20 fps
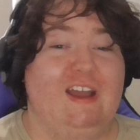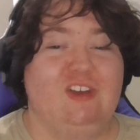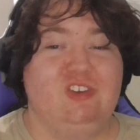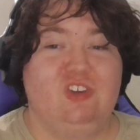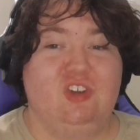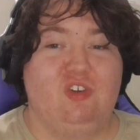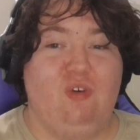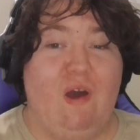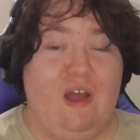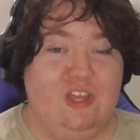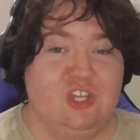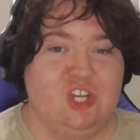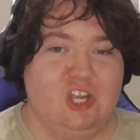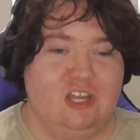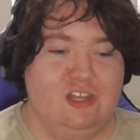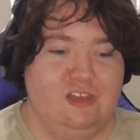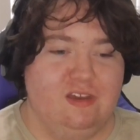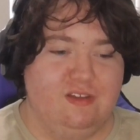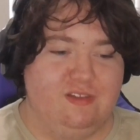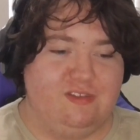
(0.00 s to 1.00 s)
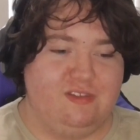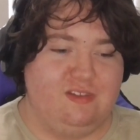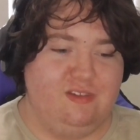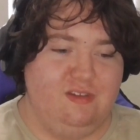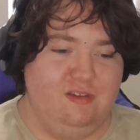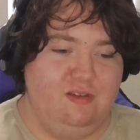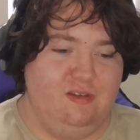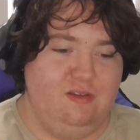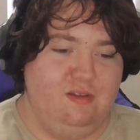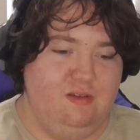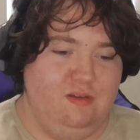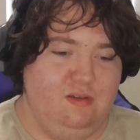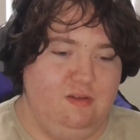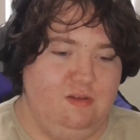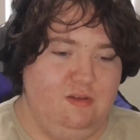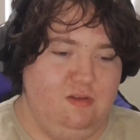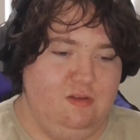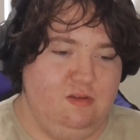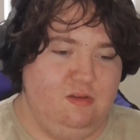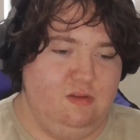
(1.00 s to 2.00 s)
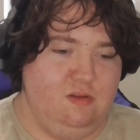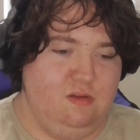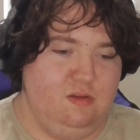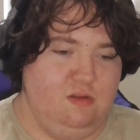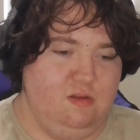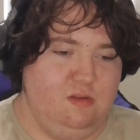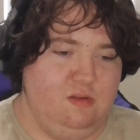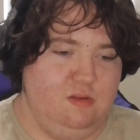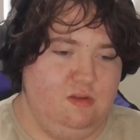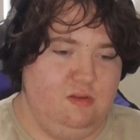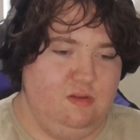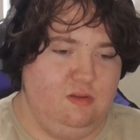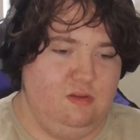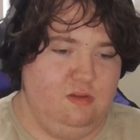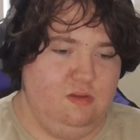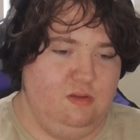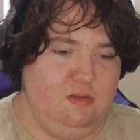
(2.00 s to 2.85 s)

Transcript: actually quite oh genius. Oh my. What the?